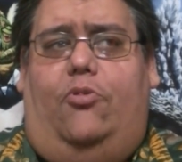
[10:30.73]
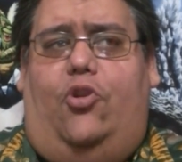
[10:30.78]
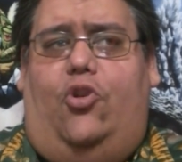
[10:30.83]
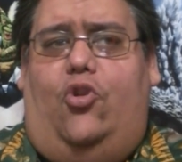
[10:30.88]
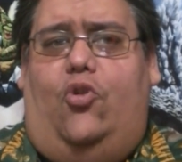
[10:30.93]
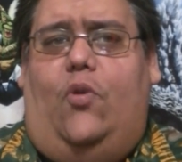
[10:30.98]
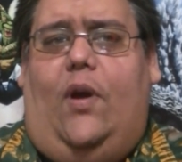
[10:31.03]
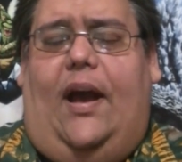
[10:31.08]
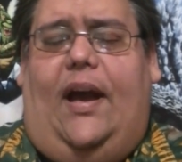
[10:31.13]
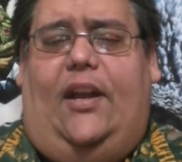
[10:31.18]

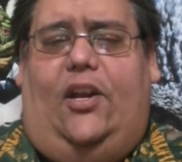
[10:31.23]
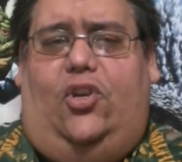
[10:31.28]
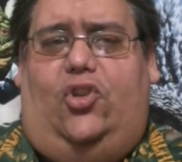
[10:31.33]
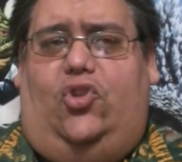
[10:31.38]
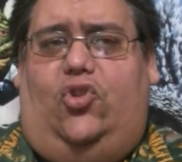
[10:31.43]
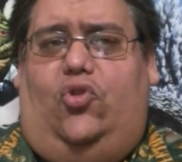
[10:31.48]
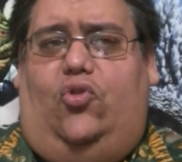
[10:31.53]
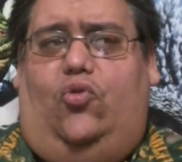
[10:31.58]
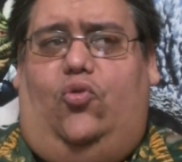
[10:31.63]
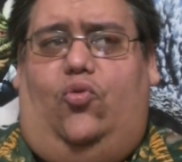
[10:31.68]
knew how to
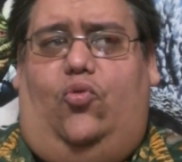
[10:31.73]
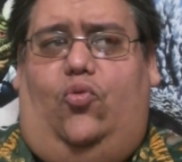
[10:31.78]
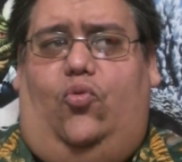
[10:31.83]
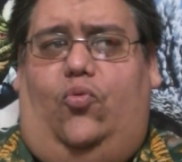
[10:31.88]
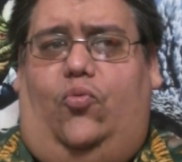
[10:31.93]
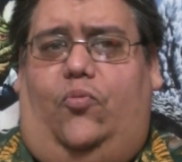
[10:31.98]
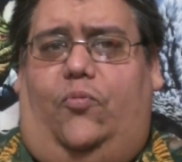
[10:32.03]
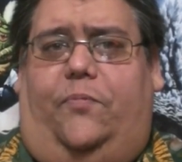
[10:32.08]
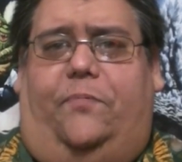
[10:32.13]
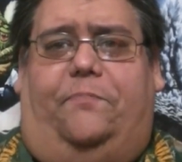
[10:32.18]

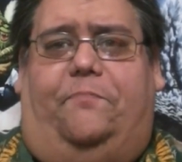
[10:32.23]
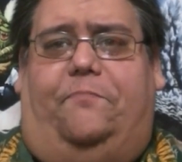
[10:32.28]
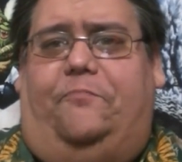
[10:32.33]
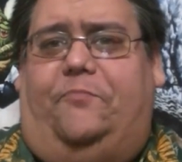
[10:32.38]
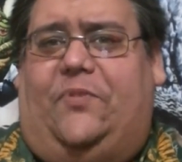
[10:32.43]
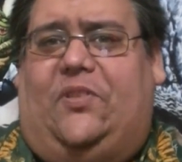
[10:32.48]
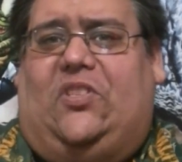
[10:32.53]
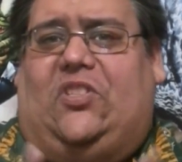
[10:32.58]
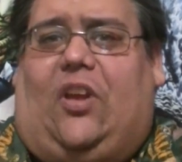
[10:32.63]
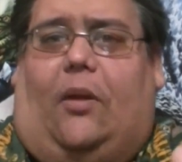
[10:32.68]
do
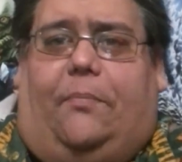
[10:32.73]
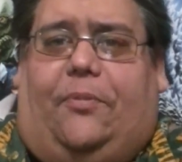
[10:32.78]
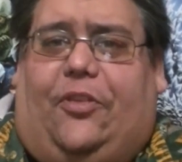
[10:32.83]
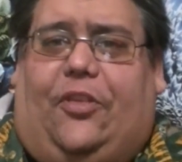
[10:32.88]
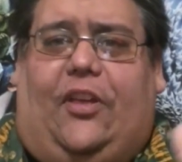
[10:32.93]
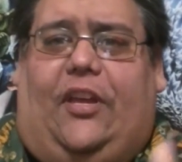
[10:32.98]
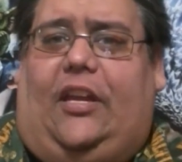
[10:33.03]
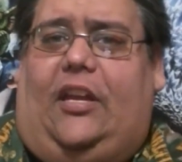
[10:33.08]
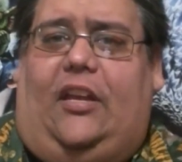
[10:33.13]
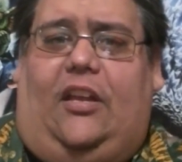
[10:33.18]

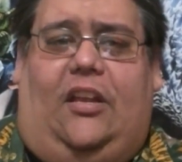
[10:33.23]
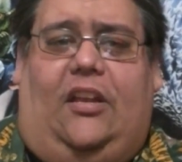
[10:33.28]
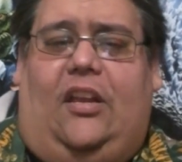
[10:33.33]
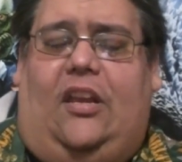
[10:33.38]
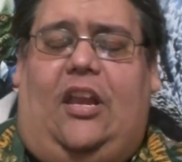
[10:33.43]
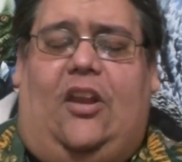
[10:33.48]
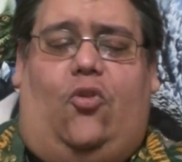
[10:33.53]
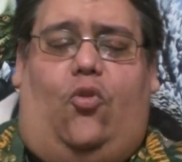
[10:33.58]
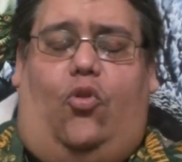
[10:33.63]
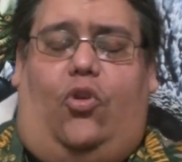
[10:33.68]
something
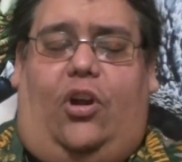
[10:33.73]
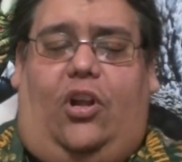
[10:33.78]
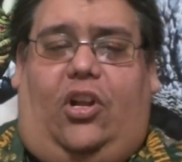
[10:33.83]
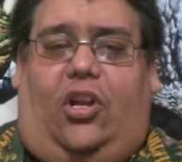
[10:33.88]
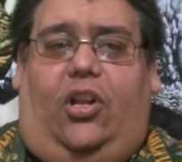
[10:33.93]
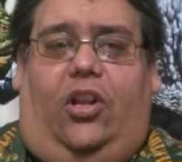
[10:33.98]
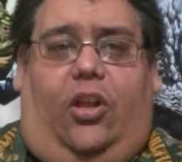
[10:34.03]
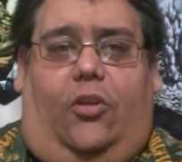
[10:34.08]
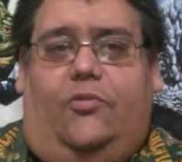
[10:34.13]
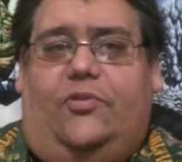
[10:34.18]
in order to
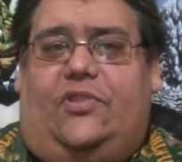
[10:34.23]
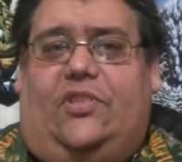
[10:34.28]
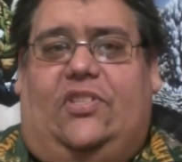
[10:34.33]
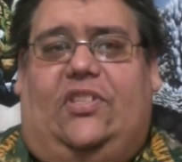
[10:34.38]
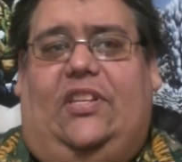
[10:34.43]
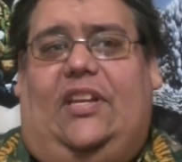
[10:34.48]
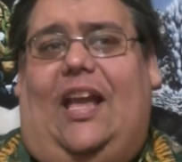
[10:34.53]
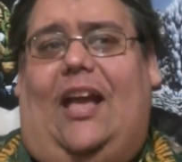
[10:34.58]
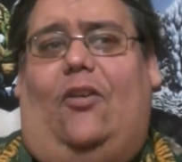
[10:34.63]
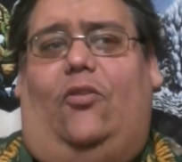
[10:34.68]
close this
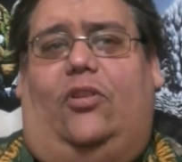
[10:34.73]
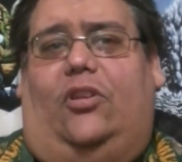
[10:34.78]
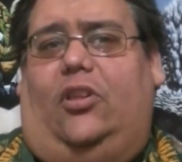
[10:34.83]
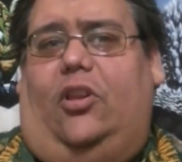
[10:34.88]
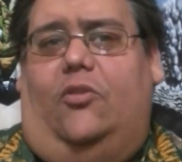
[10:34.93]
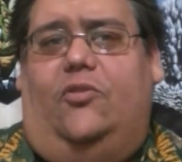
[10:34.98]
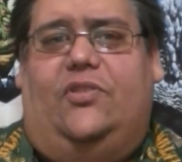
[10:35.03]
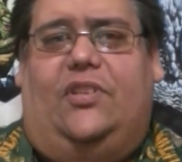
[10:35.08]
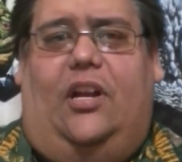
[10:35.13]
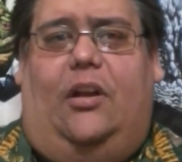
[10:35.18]
thing out and
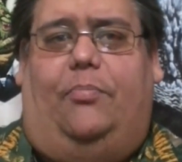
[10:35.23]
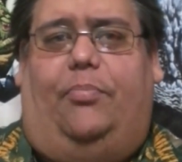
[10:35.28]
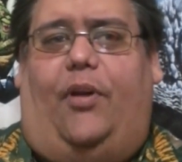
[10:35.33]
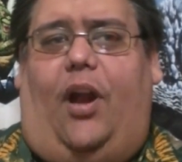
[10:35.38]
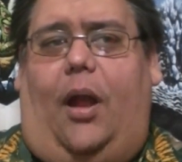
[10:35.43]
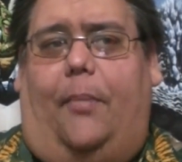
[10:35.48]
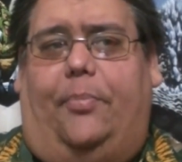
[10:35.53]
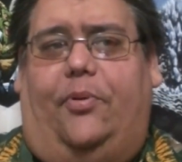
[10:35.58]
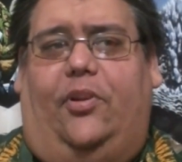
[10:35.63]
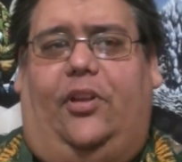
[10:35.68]
close it out
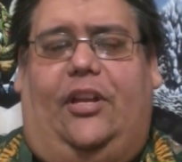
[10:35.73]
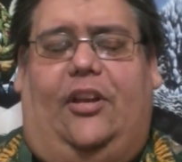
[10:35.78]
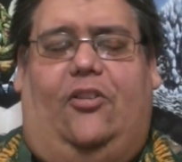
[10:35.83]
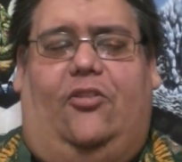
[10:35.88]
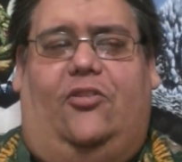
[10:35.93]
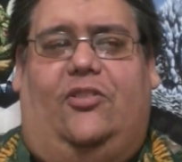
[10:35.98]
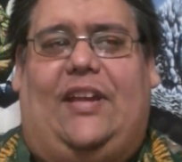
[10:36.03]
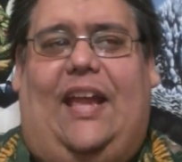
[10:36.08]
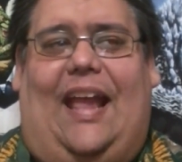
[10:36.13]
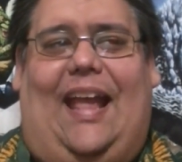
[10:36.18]
properly,
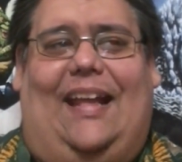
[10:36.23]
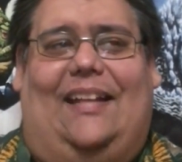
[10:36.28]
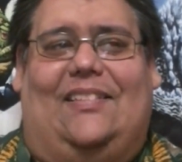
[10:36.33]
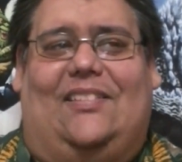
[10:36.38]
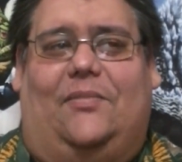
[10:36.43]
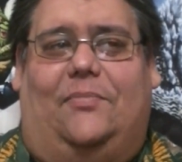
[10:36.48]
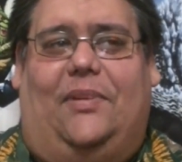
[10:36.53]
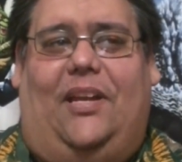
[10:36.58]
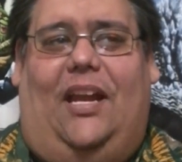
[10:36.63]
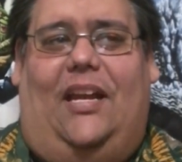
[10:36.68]
or to add
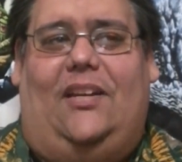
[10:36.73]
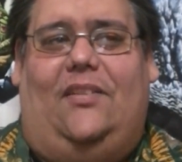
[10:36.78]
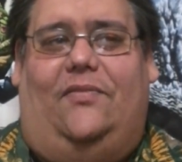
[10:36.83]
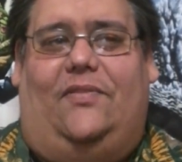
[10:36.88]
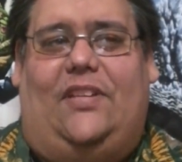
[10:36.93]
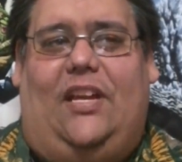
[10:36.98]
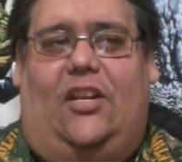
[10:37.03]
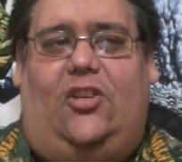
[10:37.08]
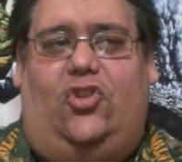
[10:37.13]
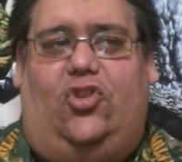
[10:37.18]
some kind of
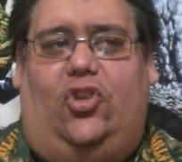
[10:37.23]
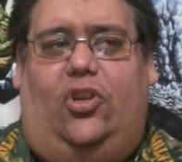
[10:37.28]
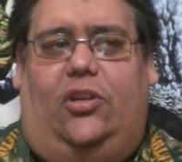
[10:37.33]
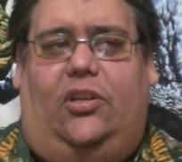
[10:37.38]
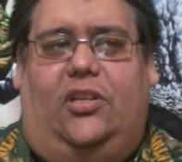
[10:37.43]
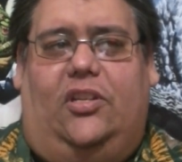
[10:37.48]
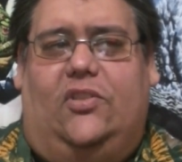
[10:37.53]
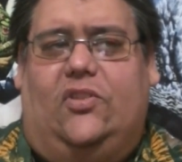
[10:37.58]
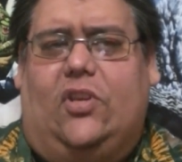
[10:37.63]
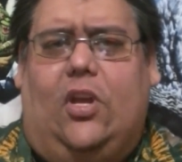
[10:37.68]
tension,
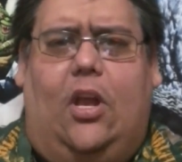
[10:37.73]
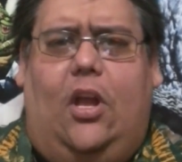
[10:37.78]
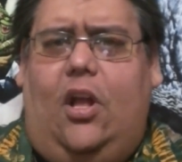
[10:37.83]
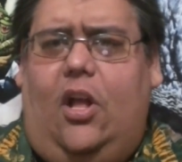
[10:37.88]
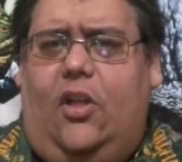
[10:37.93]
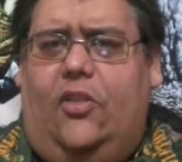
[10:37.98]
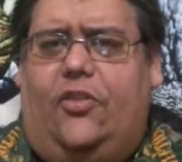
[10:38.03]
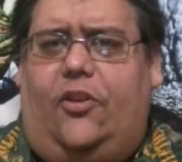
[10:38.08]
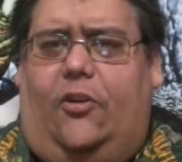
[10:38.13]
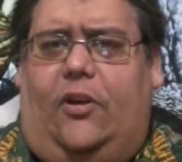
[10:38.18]
because
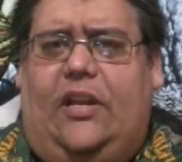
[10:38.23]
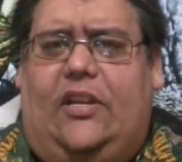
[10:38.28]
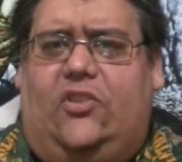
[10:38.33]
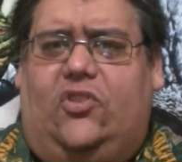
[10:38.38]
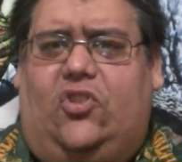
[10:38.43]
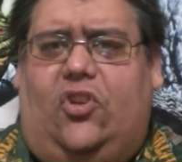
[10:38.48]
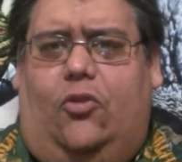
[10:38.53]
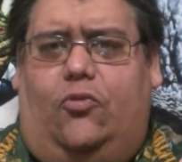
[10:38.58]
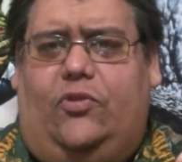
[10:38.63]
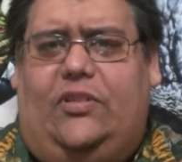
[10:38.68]
there
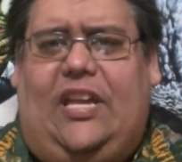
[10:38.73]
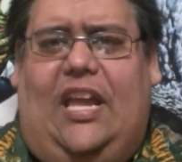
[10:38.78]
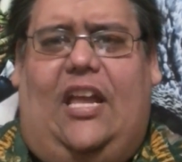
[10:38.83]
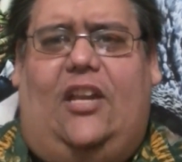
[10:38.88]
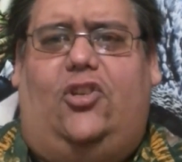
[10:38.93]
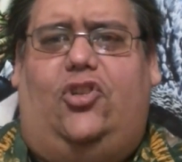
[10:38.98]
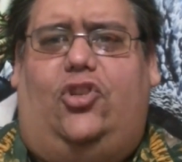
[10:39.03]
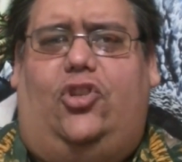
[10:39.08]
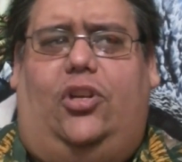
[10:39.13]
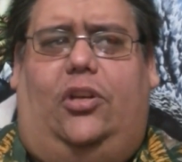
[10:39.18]
is no
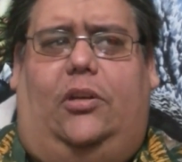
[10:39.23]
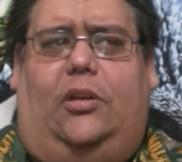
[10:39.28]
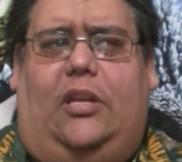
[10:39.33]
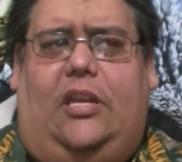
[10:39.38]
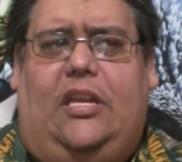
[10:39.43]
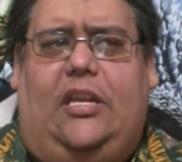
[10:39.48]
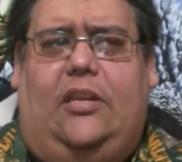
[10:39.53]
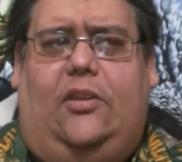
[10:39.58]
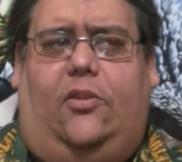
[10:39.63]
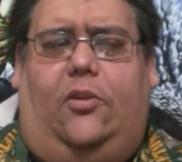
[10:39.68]
tension
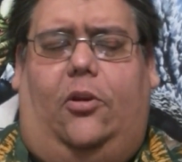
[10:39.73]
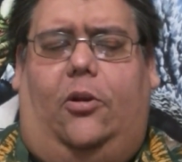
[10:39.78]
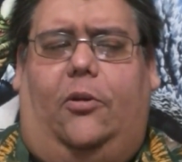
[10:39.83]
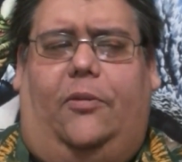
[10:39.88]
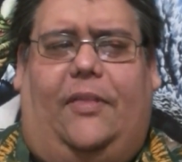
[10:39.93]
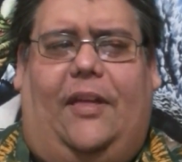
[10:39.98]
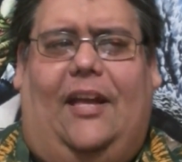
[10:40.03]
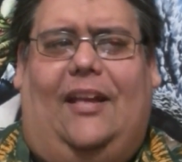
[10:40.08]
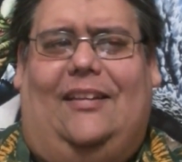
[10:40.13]
either.